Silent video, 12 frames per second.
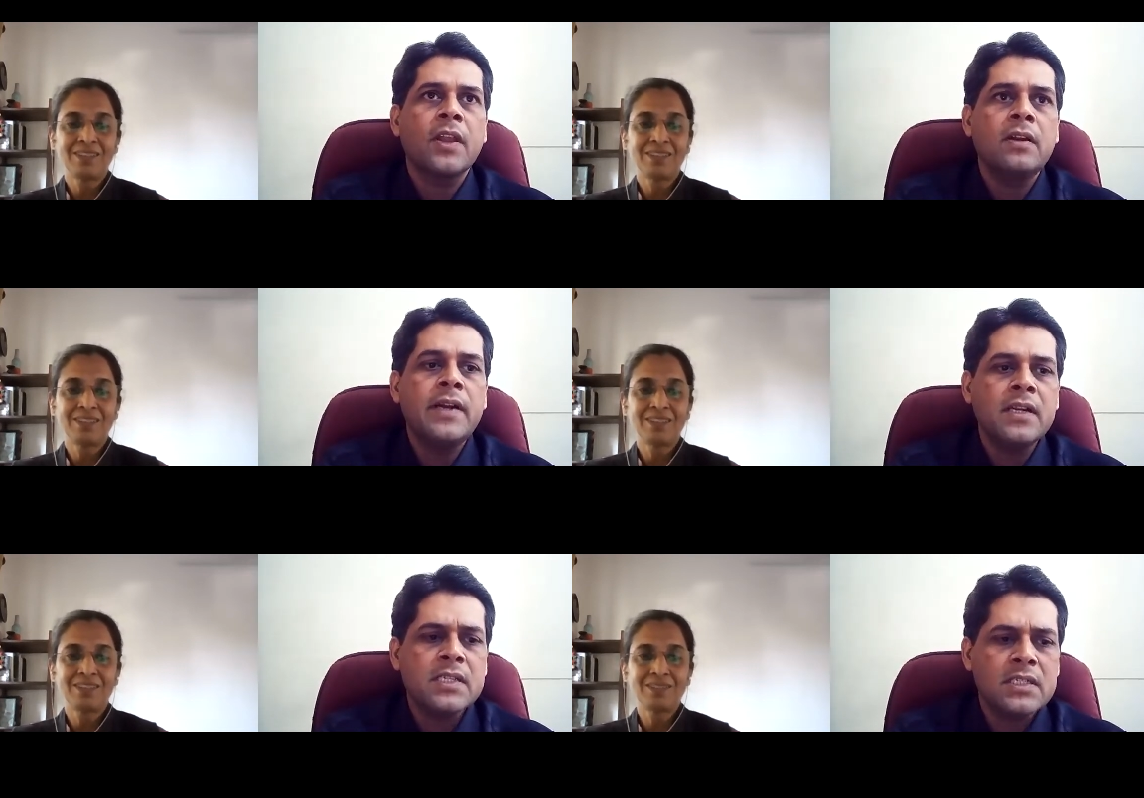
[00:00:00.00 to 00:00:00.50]

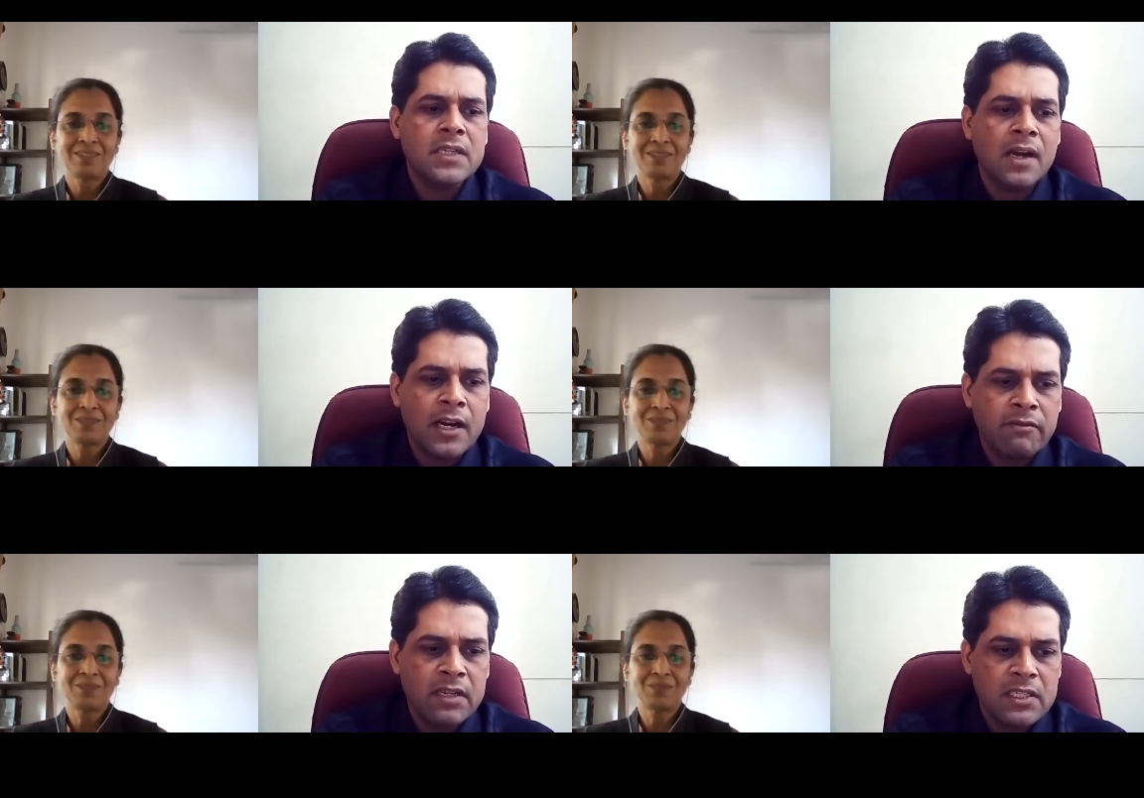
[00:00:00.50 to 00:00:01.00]
Speaker 1: Let us
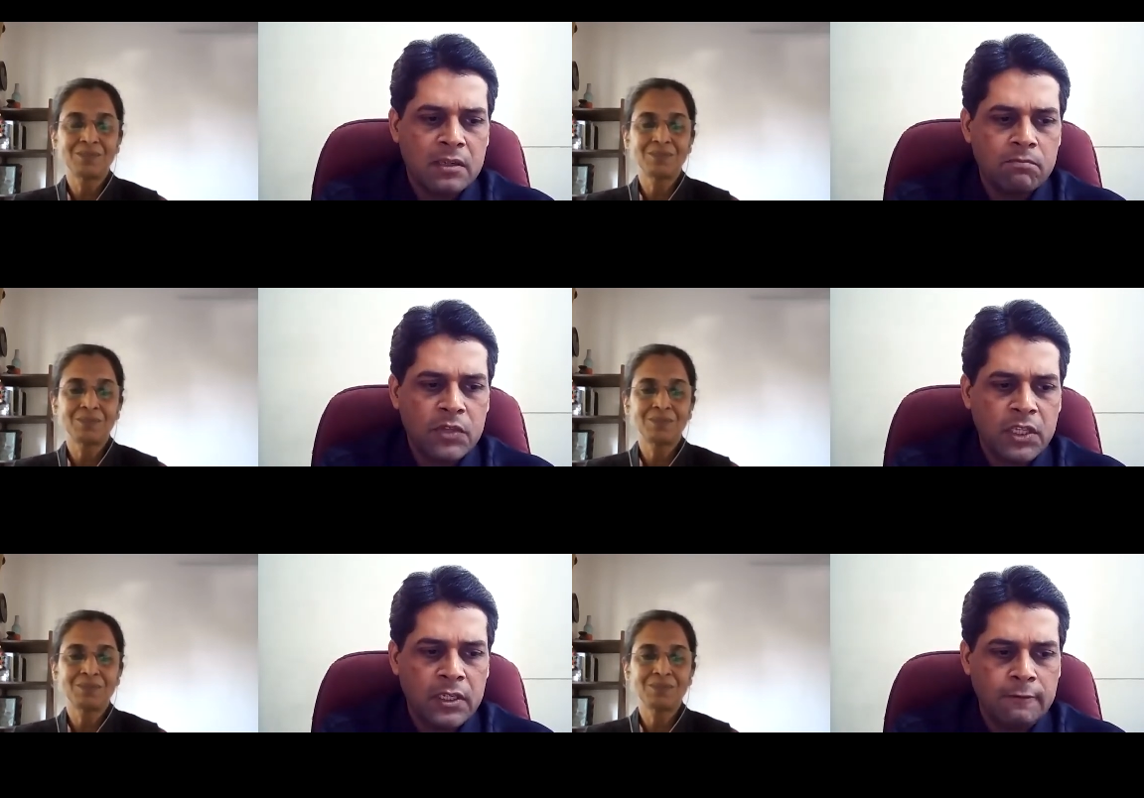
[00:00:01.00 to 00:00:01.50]
start with
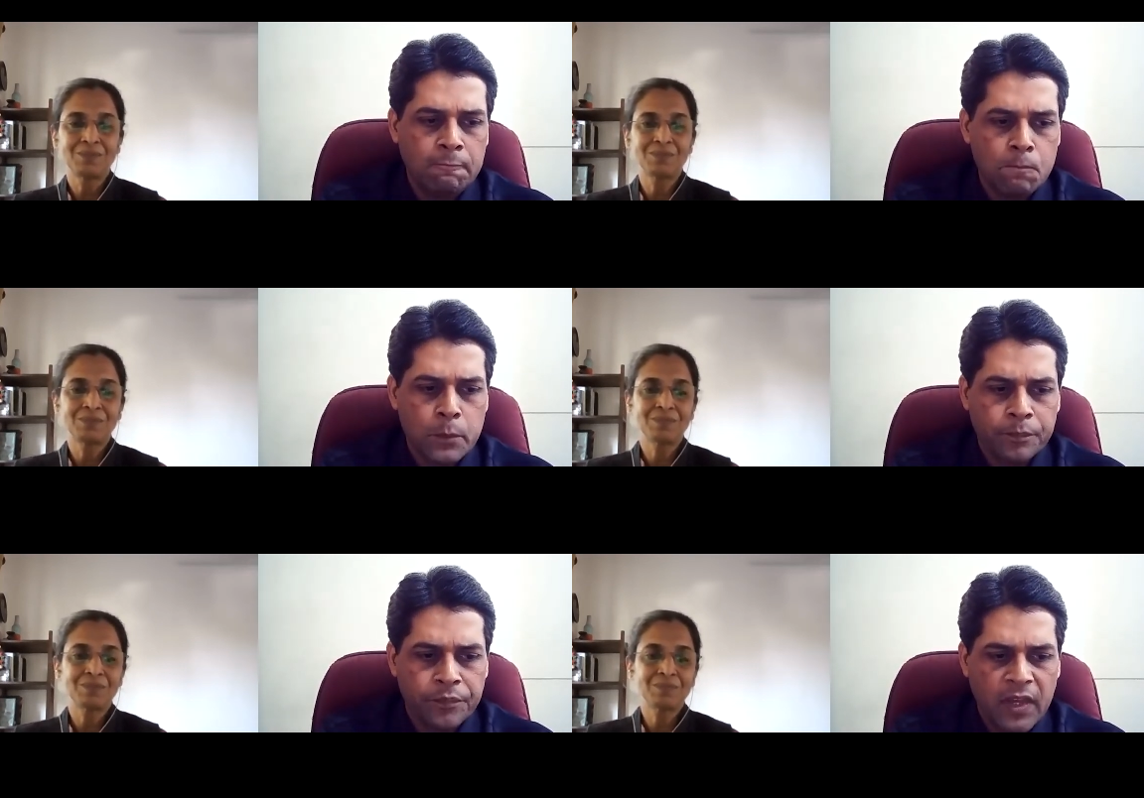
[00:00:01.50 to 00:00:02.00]
something
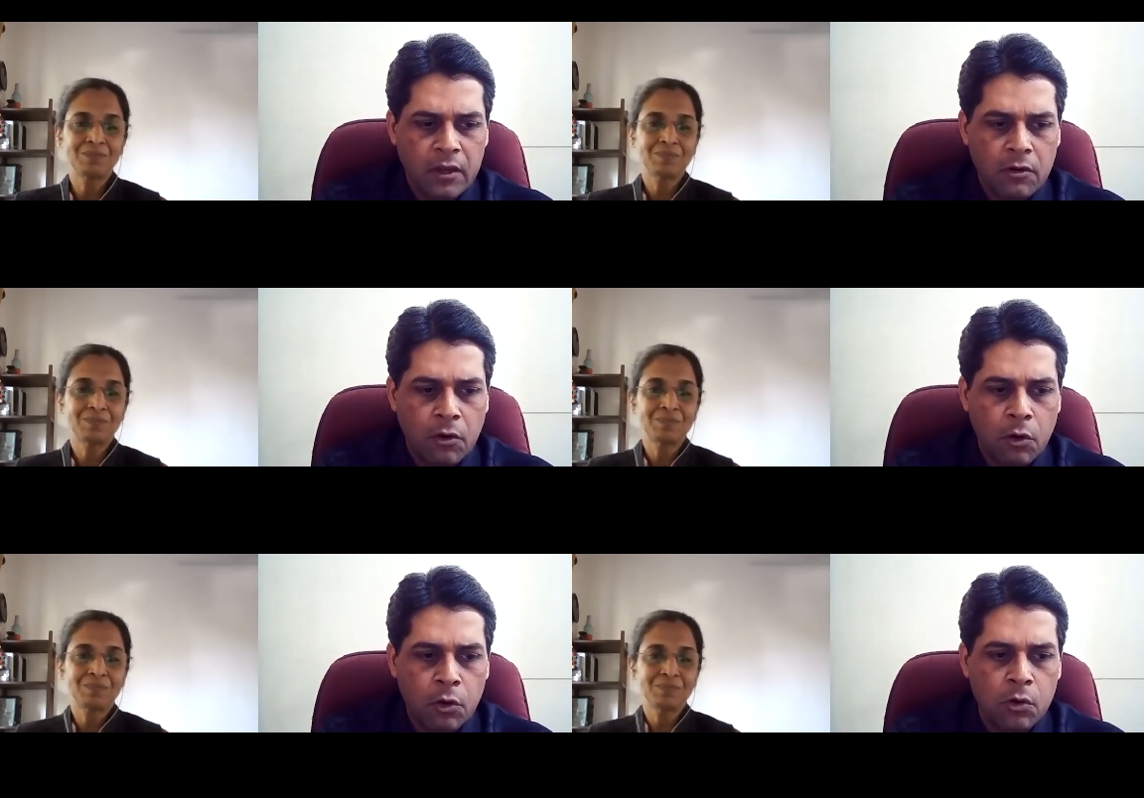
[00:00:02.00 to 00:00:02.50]

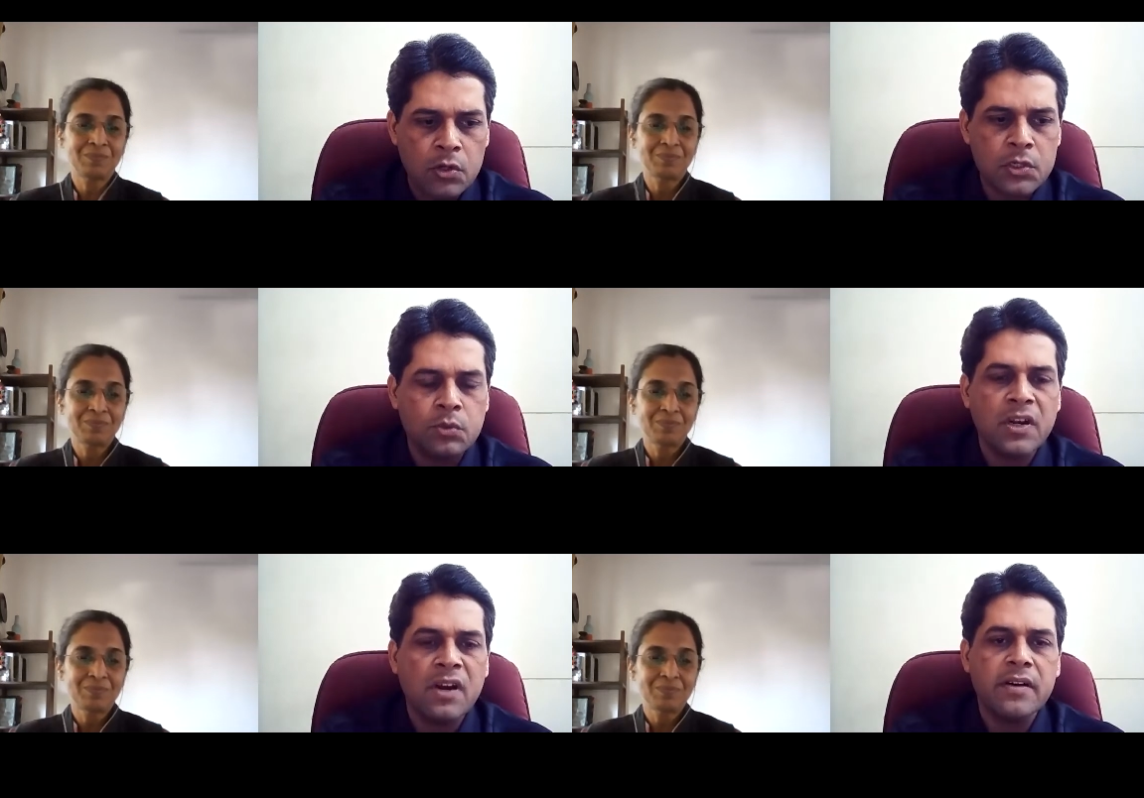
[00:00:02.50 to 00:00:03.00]
close
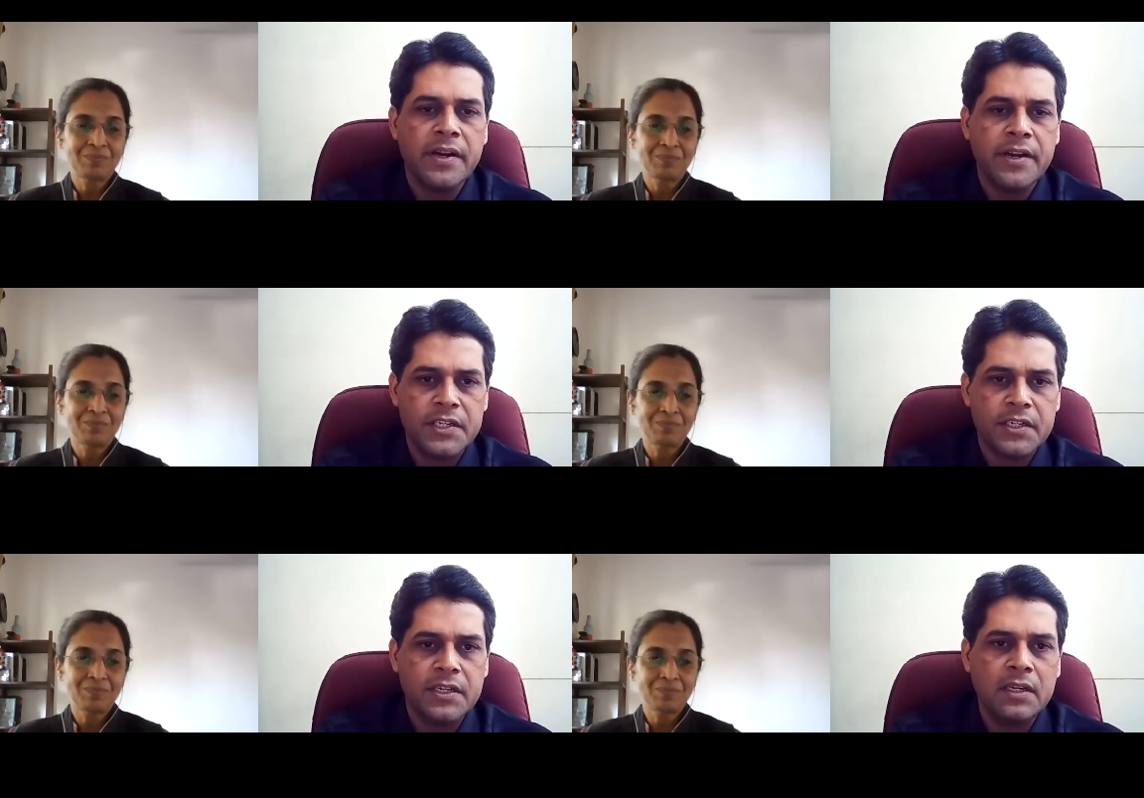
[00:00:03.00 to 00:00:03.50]
to the
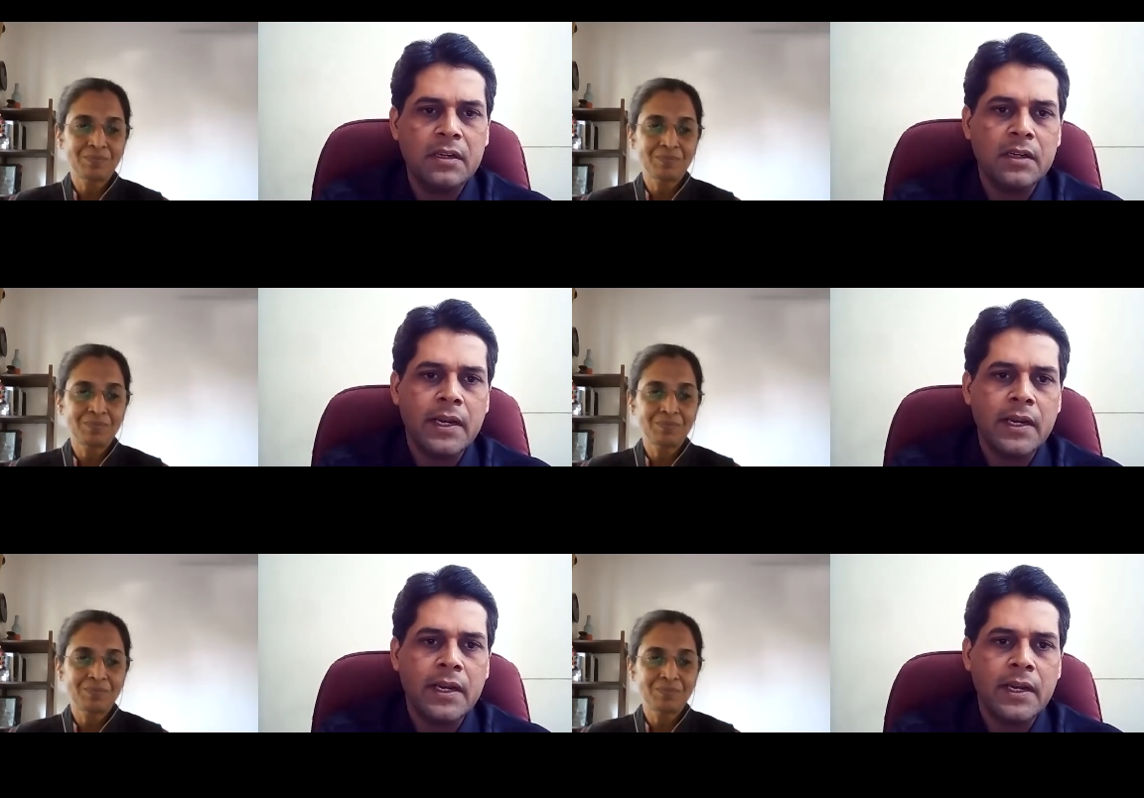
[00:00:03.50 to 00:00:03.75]
traditional